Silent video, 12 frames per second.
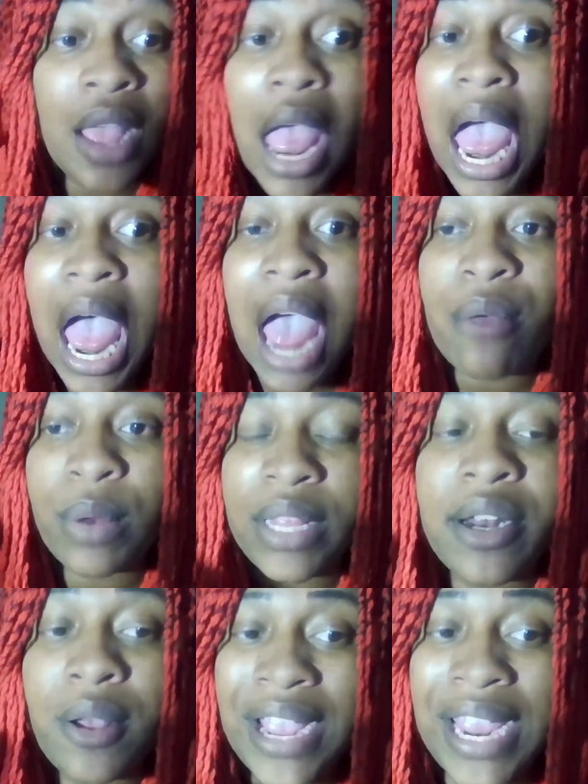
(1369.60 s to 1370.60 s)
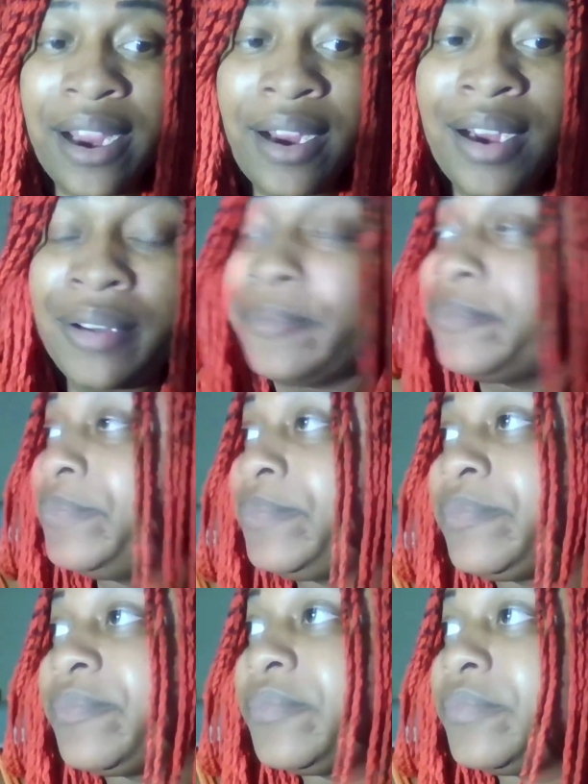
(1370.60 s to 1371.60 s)
I really don't care.
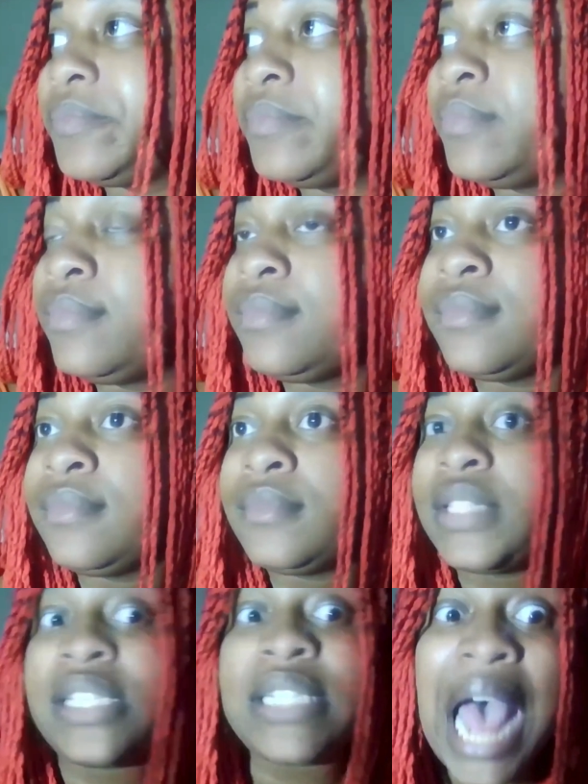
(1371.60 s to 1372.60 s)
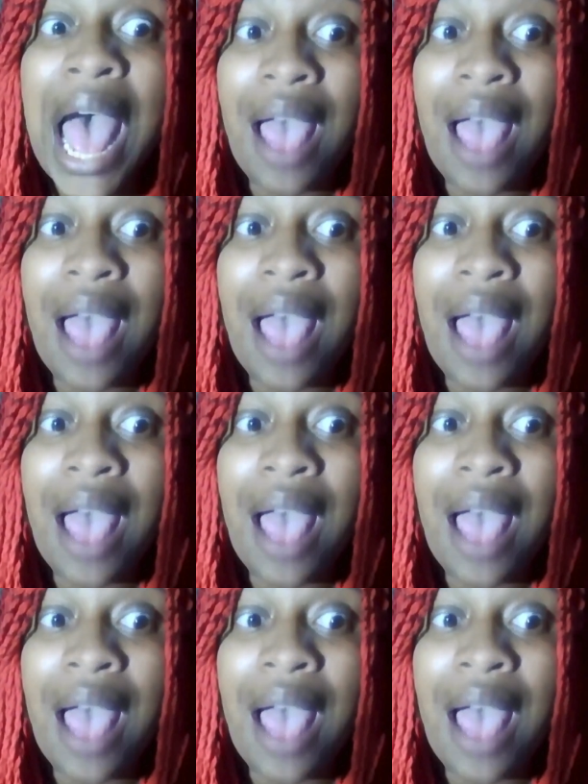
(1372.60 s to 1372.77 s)
Stop.